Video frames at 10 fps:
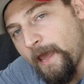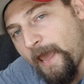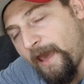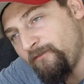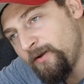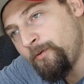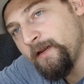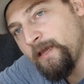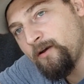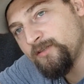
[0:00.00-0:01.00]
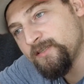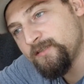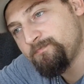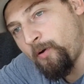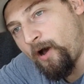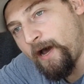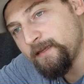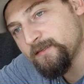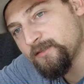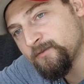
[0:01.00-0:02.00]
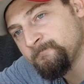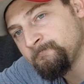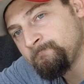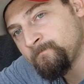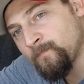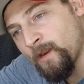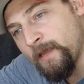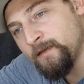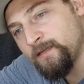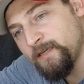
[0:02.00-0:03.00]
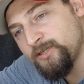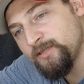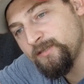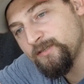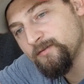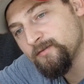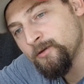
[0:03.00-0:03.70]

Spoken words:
everybody else's pots and dishes